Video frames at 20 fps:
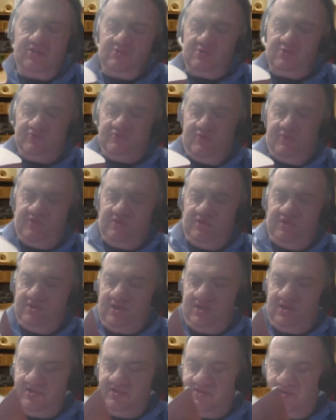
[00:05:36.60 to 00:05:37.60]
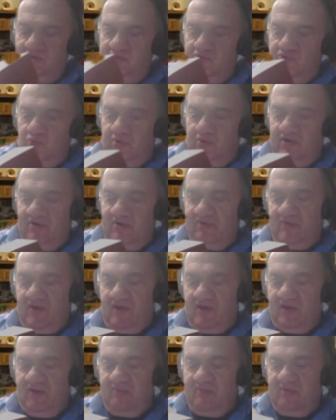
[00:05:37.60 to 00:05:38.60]
was written in
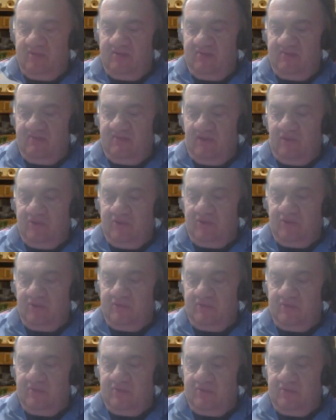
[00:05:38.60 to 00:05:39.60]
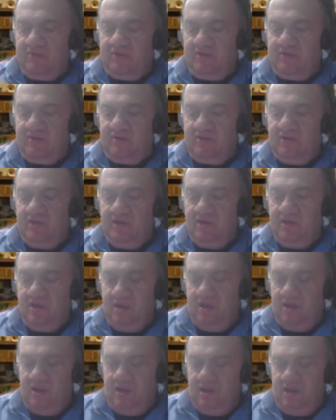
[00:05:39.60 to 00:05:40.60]
1925 by the founder of the breed,
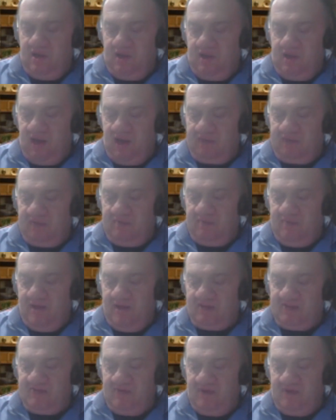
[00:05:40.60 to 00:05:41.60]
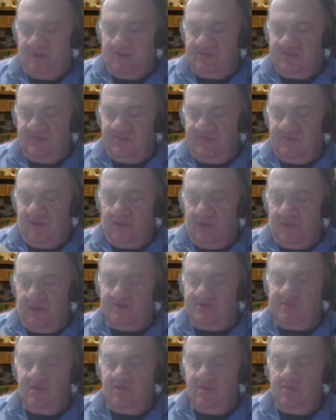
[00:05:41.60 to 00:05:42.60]
Captain Max von
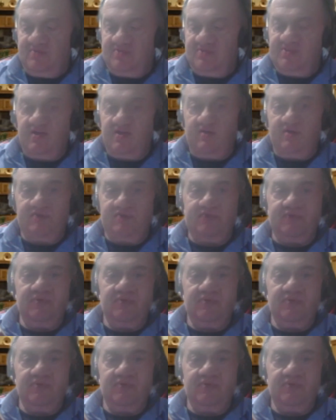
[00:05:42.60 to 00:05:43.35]
Stefanitz himself.